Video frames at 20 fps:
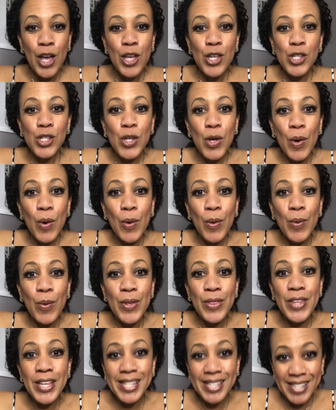So
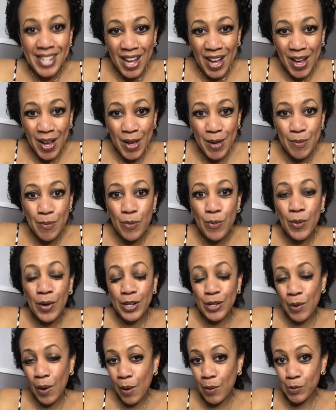this time,
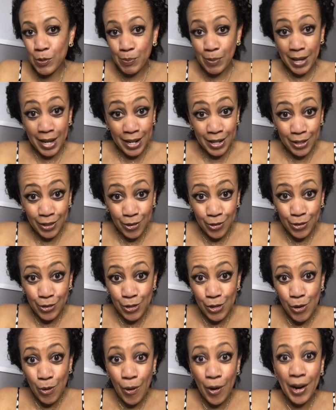I was planning to go to
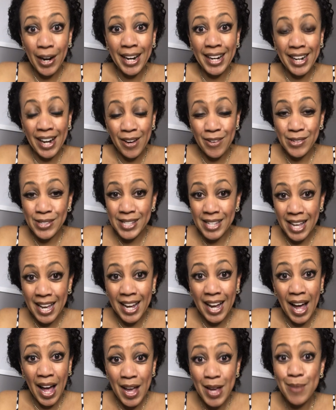New York, and I was
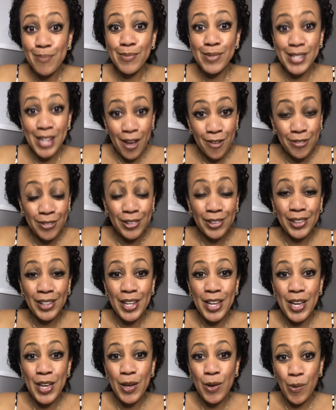like, I am
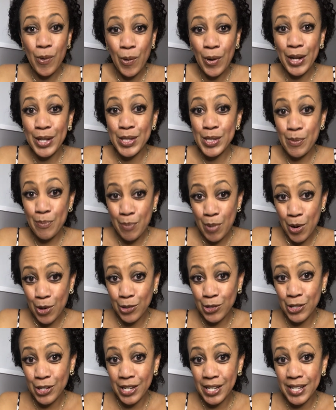definitely going to
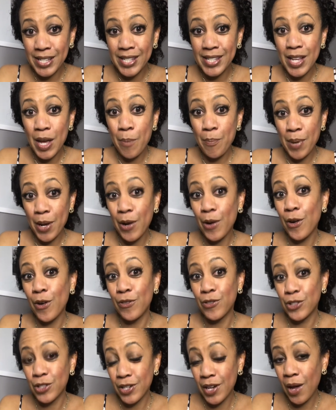purchase a pair
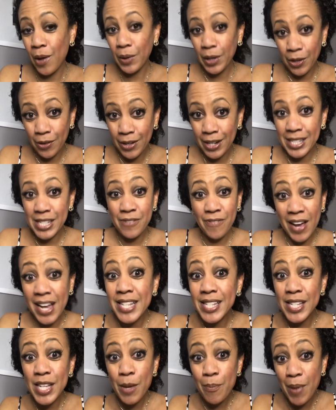of Chanel earrings. If I
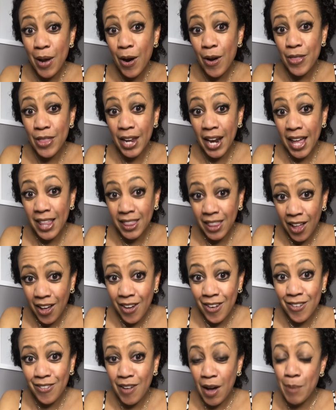see a pair that I
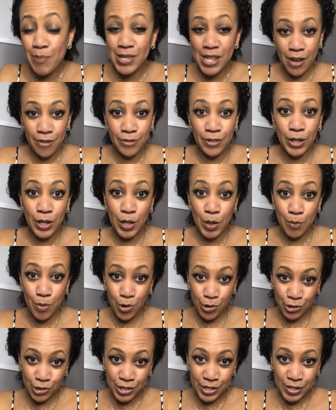love, I'm definitely going to
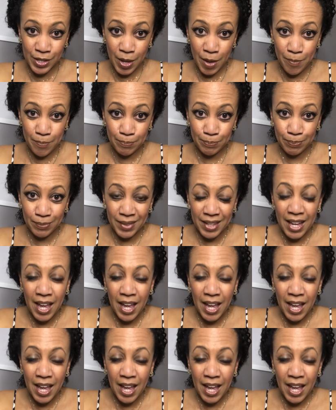purchase them.